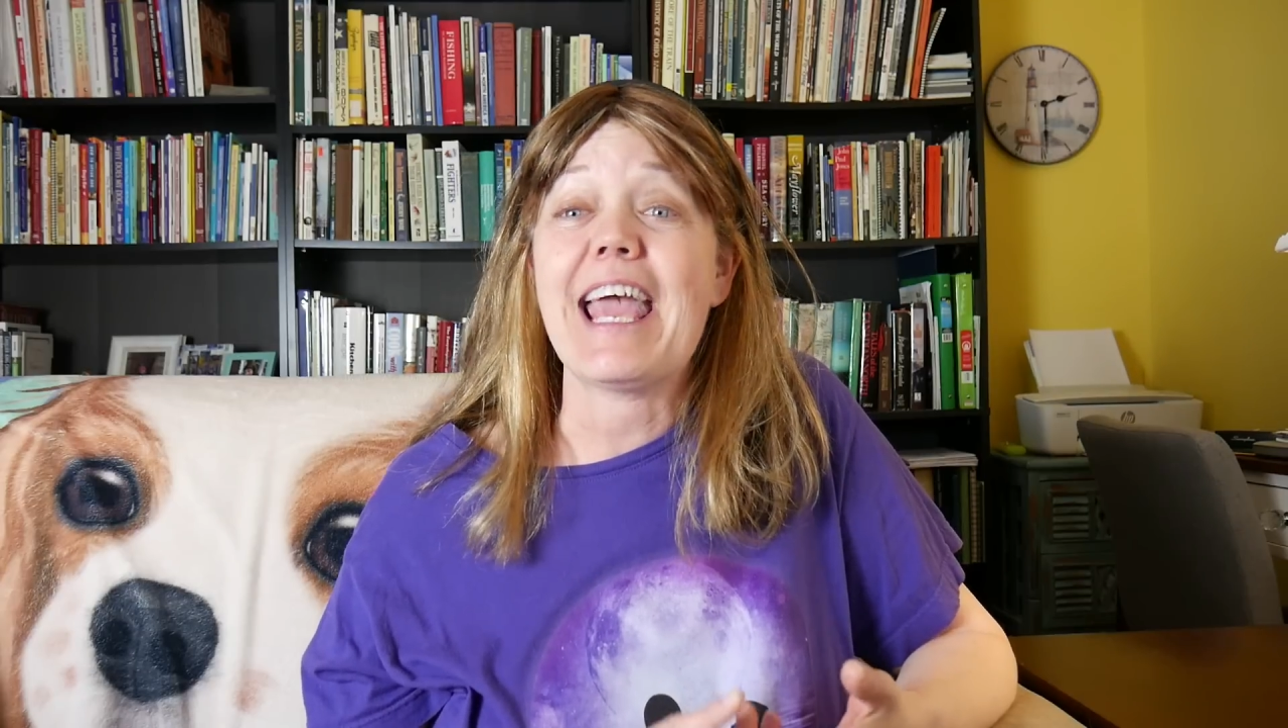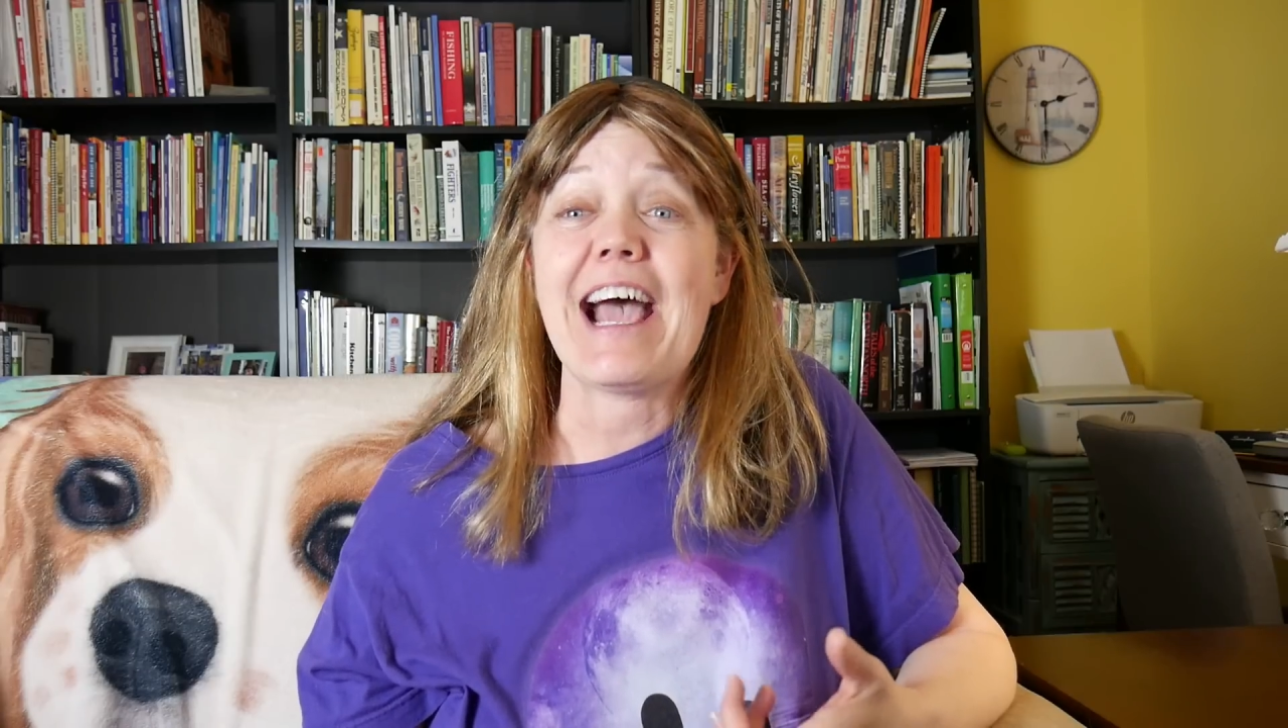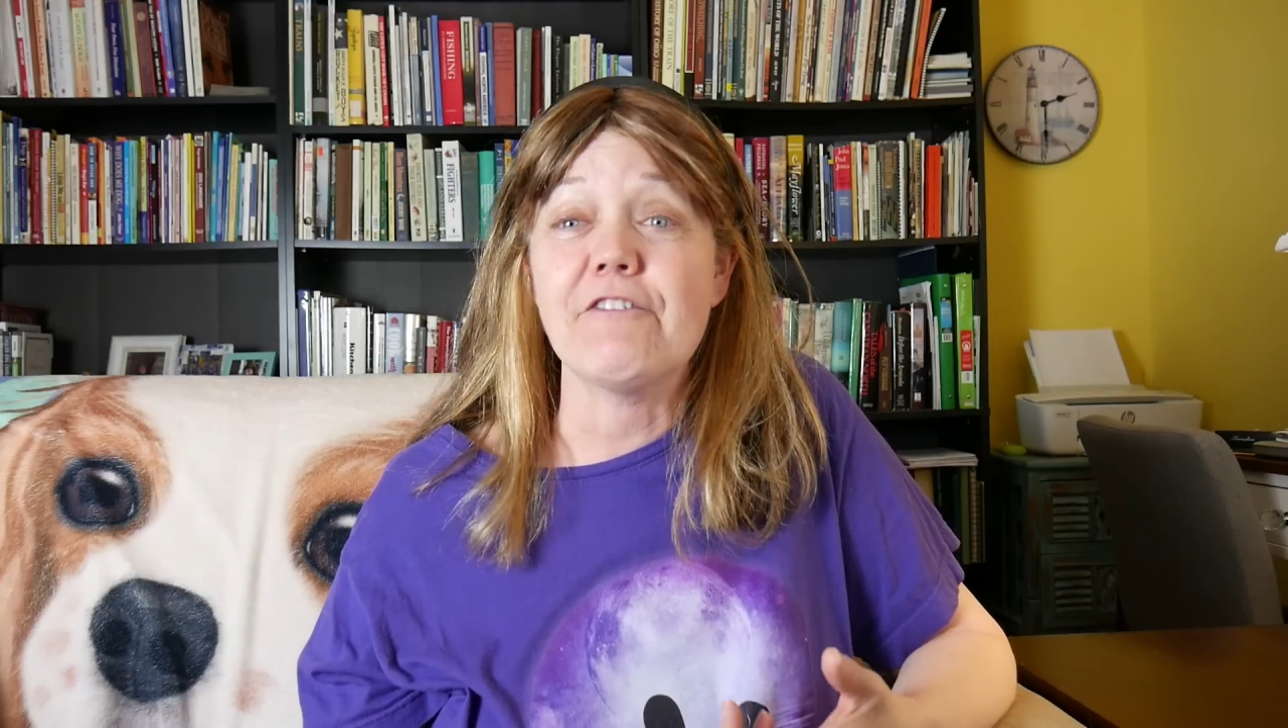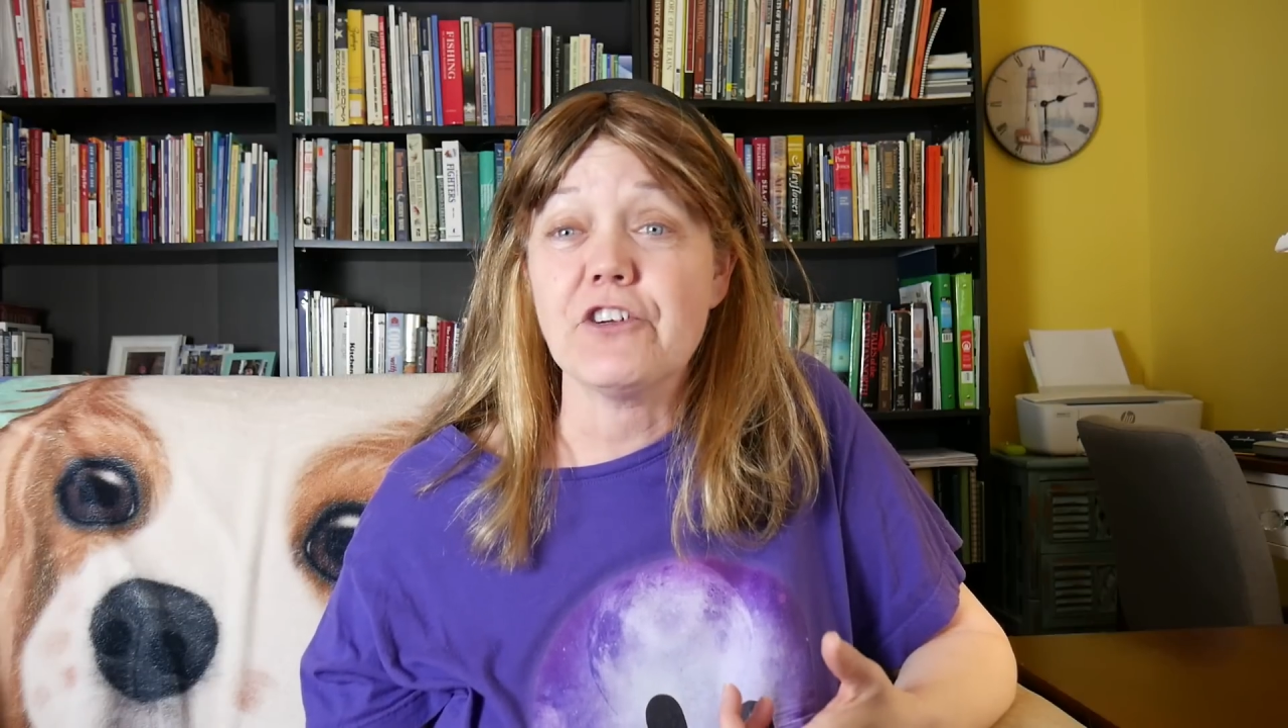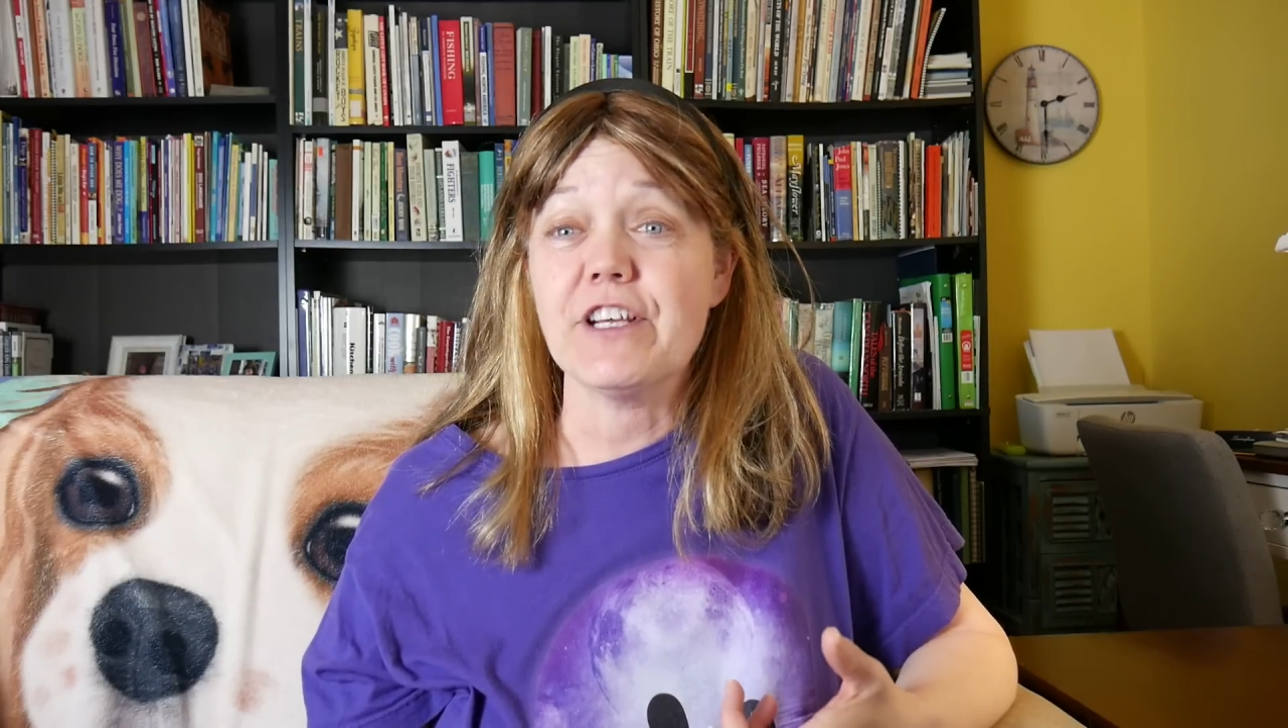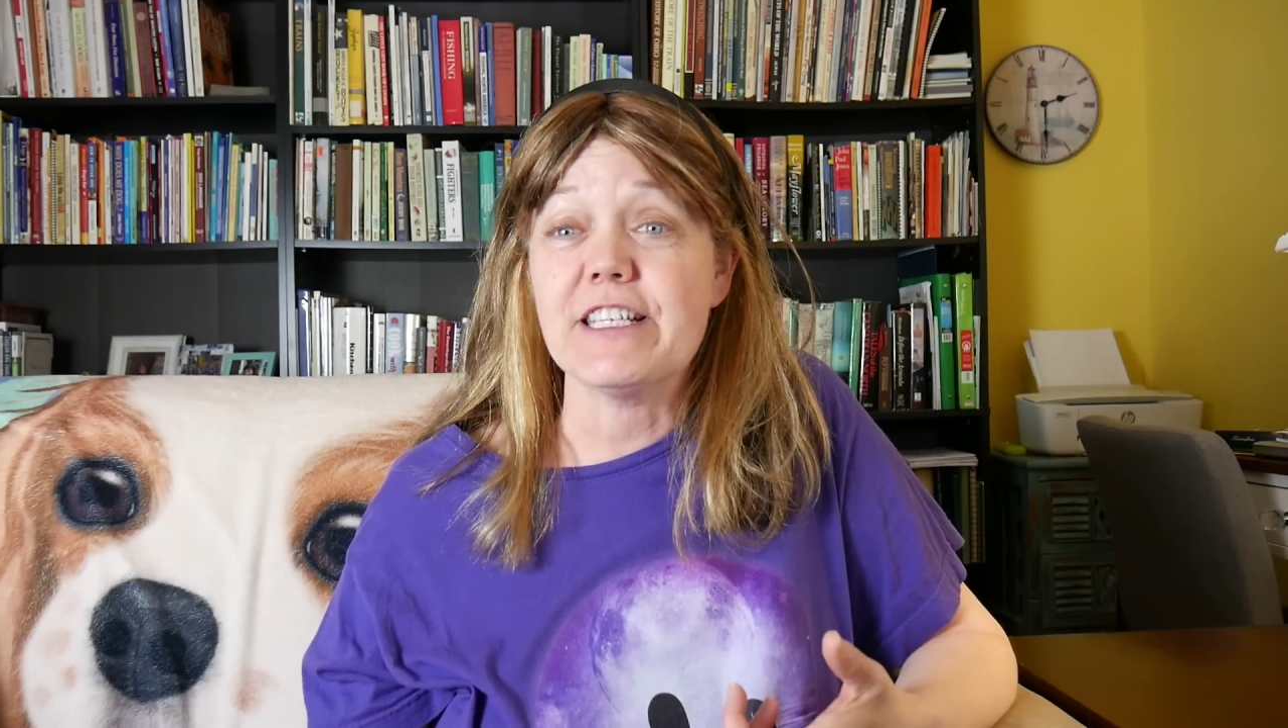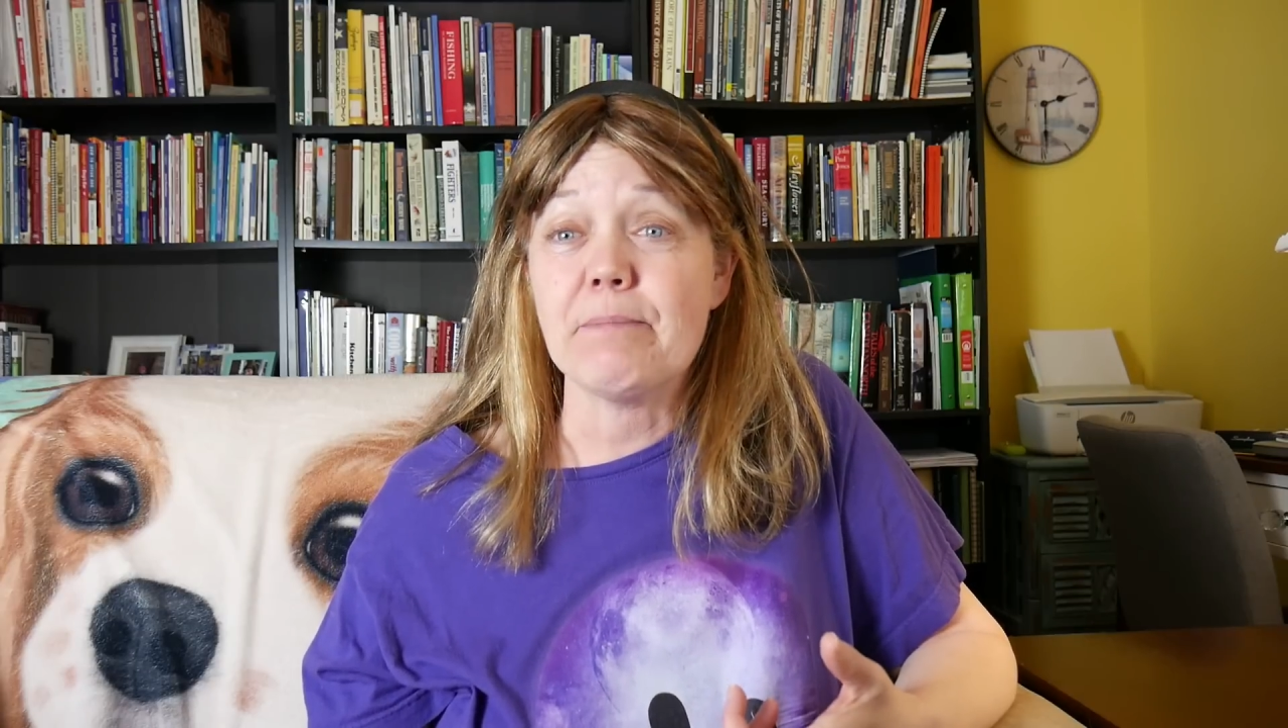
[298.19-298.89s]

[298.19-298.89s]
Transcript: after he's